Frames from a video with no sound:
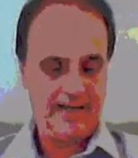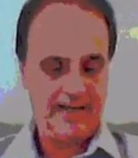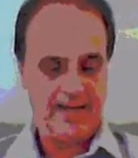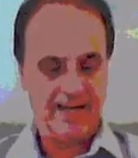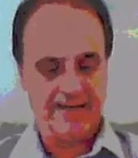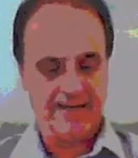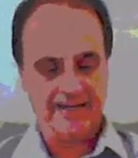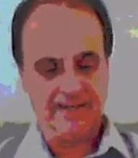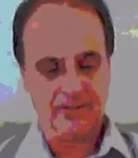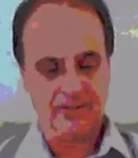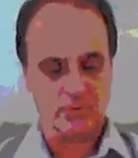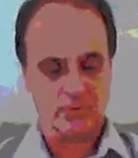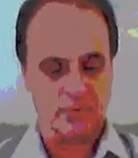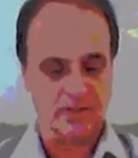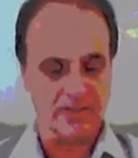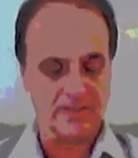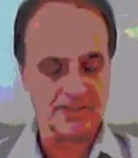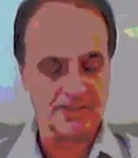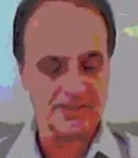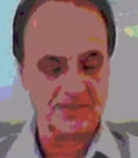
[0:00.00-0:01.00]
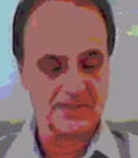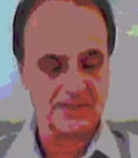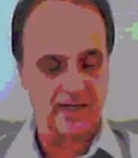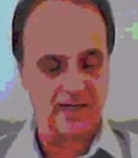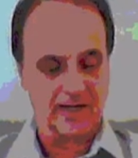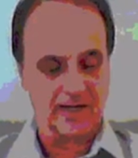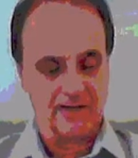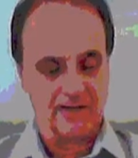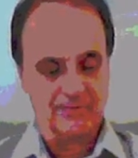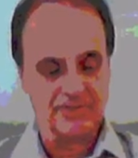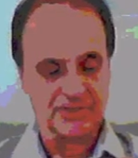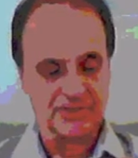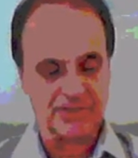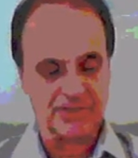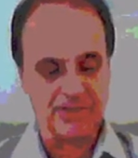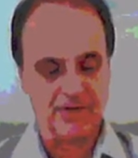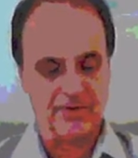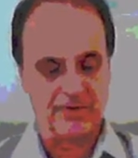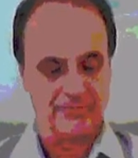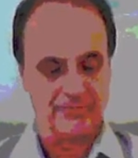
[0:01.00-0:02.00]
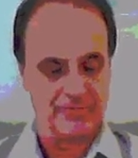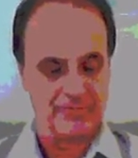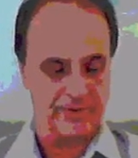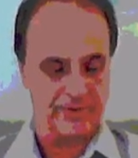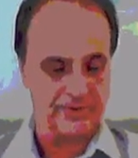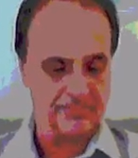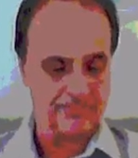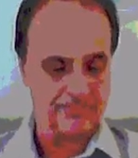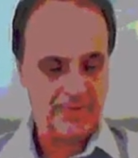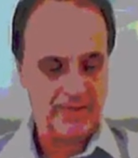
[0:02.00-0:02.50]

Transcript: and it was of silver.